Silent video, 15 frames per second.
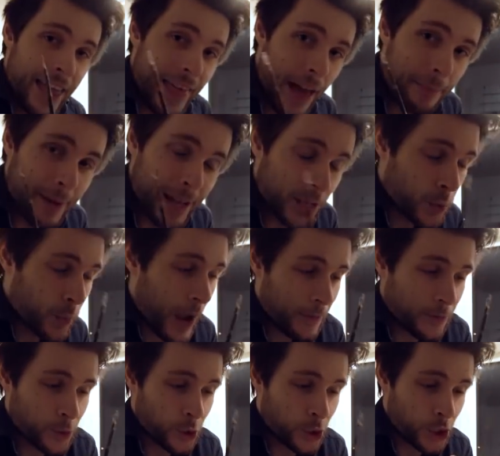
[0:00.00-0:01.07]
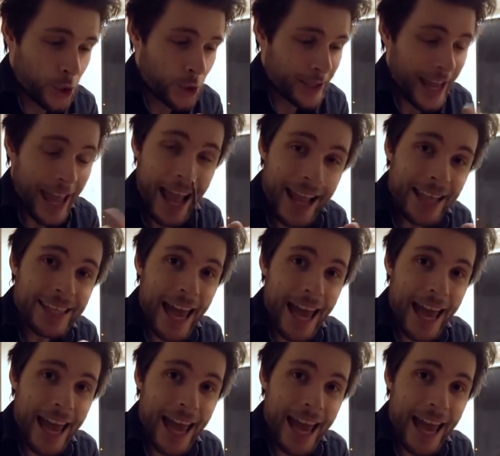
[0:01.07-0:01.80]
That means we have to shoot and